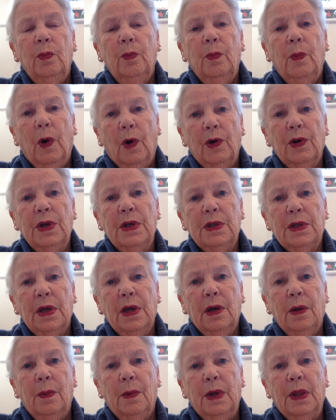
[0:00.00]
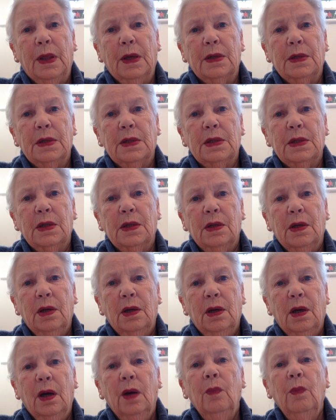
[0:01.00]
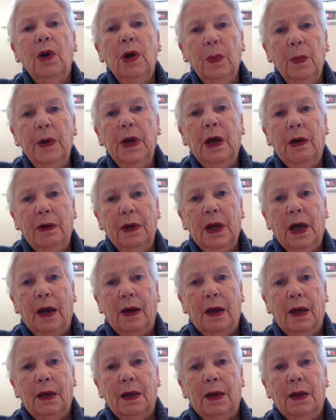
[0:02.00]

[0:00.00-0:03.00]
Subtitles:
God is there with us and we'll be okay.